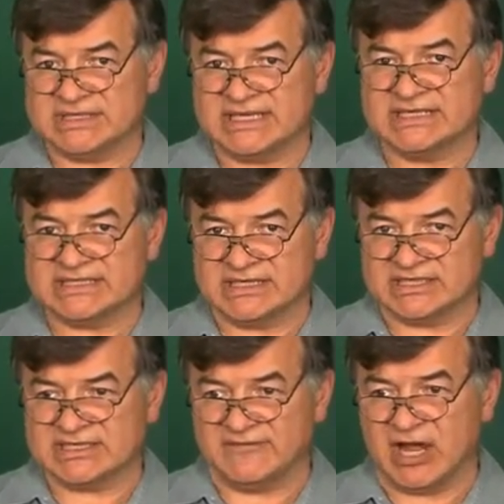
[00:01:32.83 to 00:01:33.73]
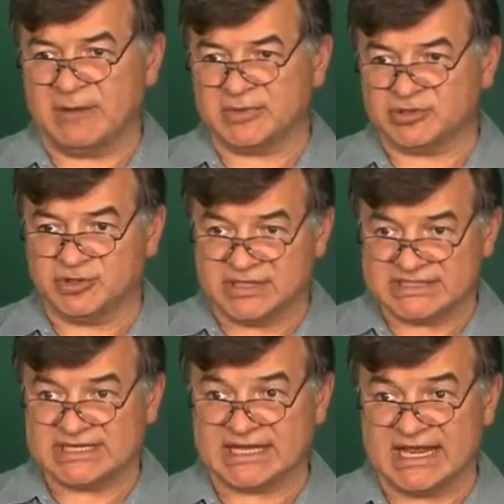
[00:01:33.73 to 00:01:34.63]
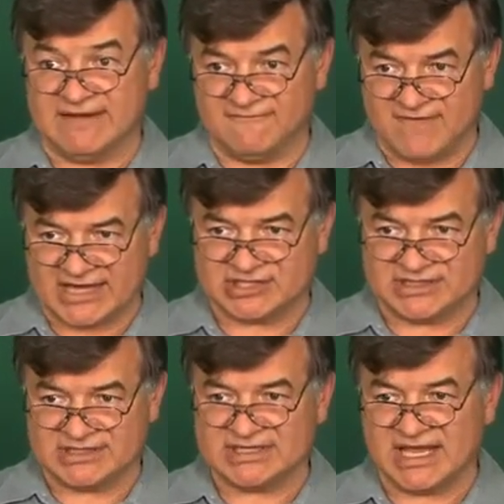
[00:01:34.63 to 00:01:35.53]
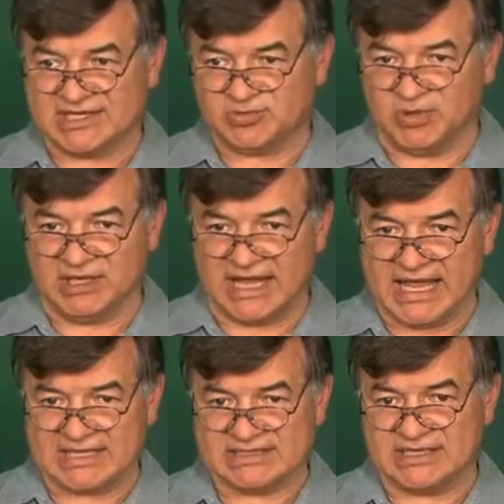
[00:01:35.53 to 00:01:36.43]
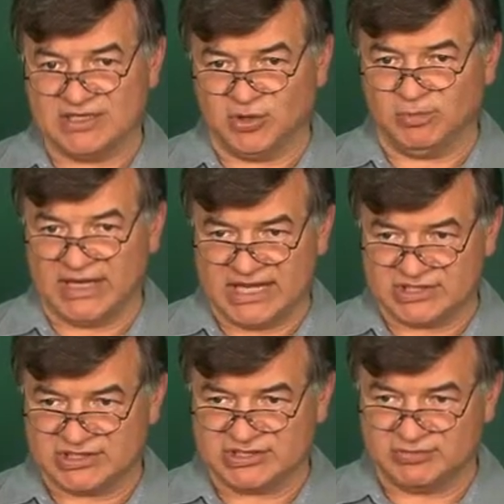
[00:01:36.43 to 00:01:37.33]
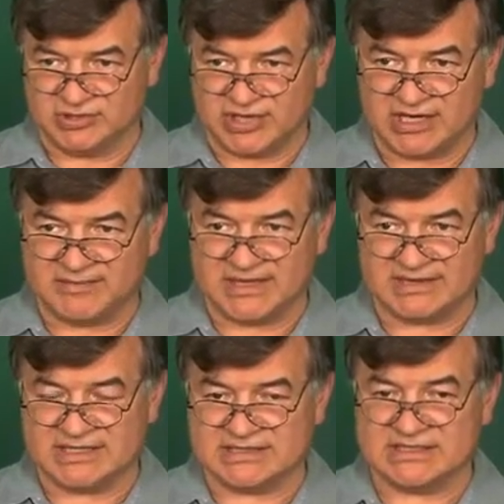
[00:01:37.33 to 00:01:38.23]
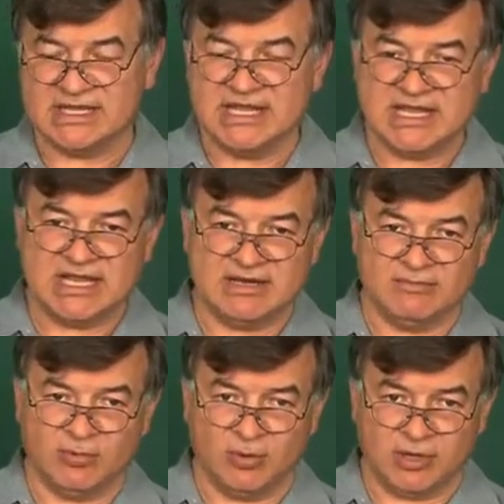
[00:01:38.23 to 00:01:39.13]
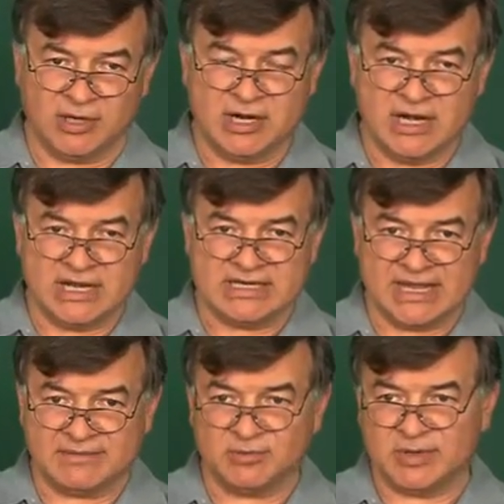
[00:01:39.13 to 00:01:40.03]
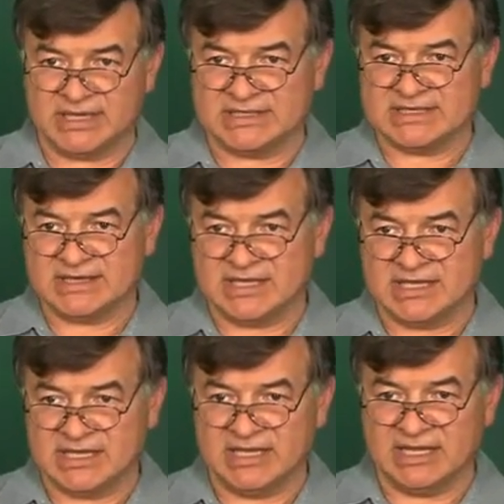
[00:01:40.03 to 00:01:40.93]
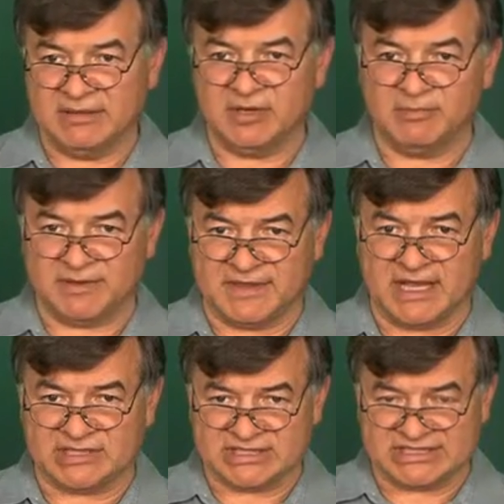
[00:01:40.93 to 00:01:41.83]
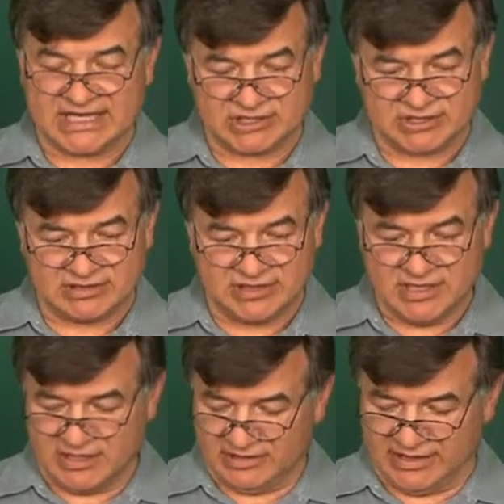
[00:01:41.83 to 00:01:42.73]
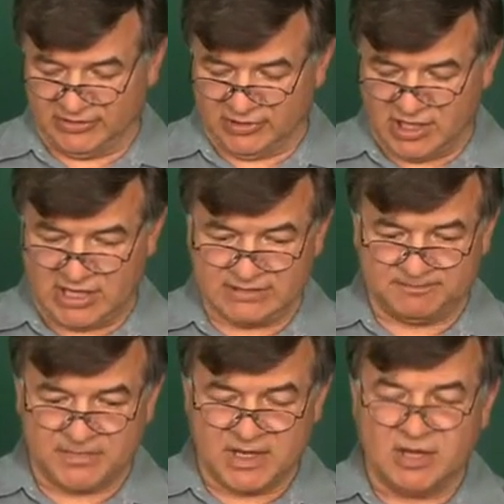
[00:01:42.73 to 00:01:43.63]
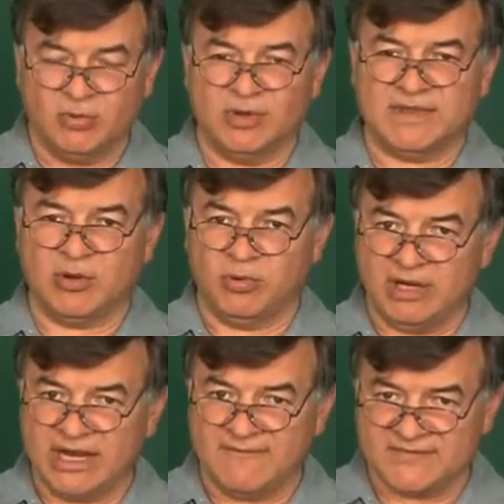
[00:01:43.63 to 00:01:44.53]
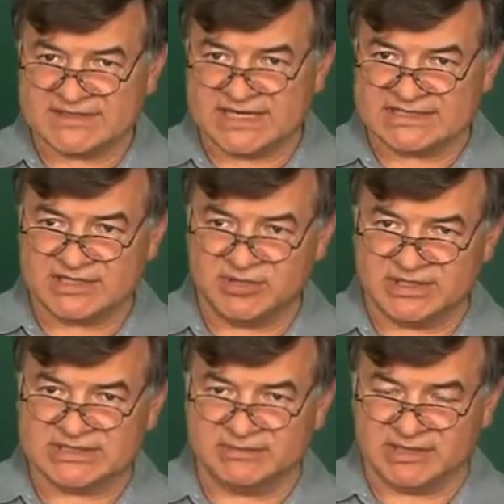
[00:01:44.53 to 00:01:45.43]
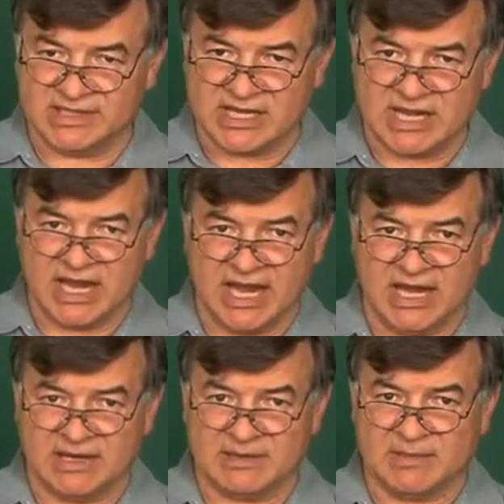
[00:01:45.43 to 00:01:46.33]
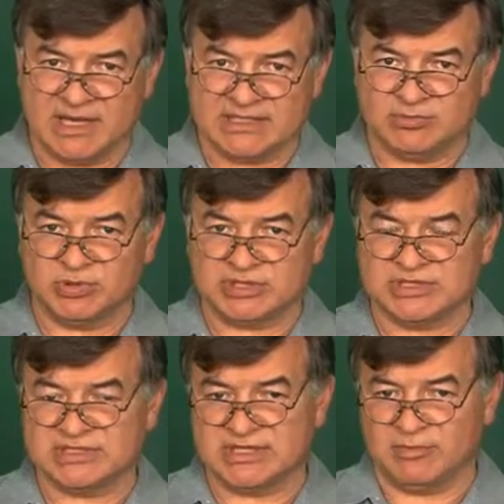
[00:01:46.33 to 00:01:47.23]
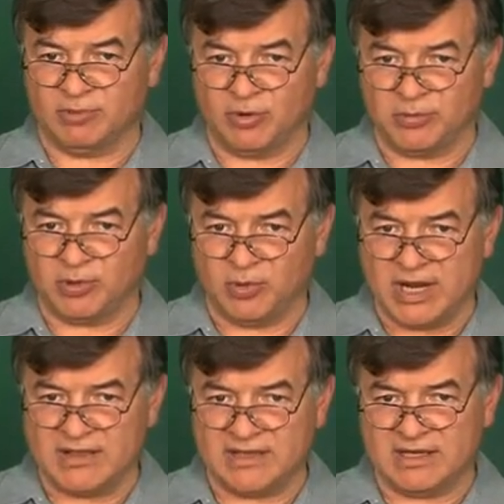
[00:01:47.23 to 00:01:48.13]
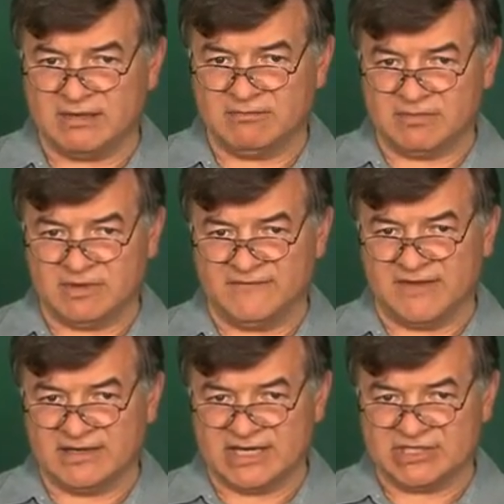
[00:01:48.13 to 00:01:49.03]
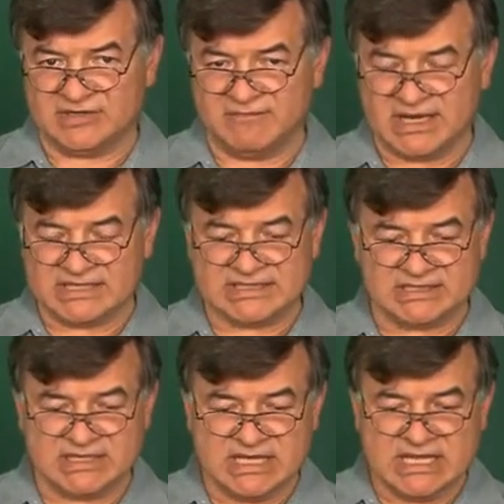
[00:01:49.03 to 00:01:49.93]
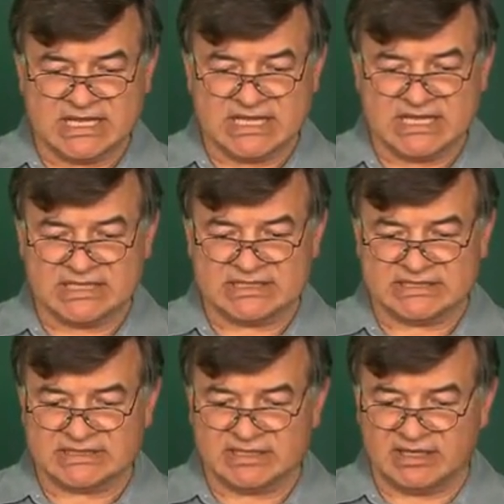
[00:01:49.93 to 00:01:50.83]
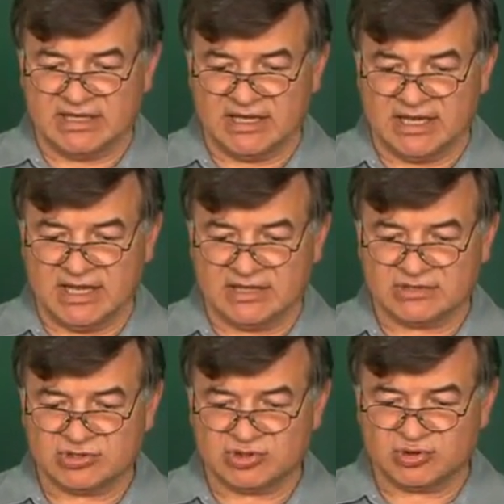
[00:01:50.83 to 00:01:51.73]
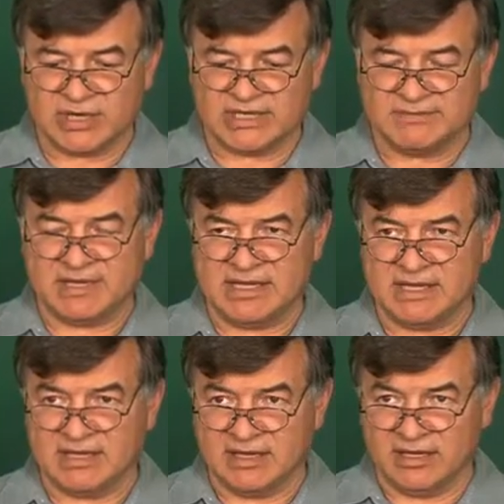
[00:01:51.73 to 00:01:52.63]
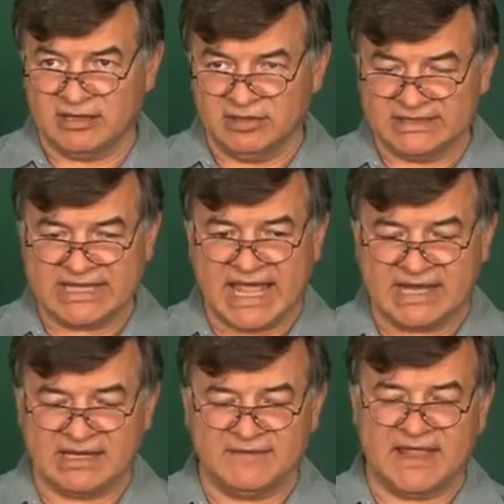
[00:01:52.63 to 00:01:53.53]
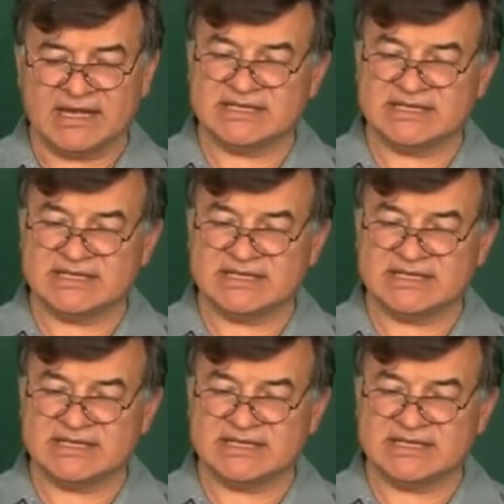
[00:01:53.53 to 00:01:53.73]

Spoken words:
incidence of opportunistic infections as well as neoplasias. And we'll talk about this in more depth when we get to the immunopathology section later on. What they really emphasize in the USMLE, and which is the appropriate way that the foundation of medicine is trying to be looked at, and that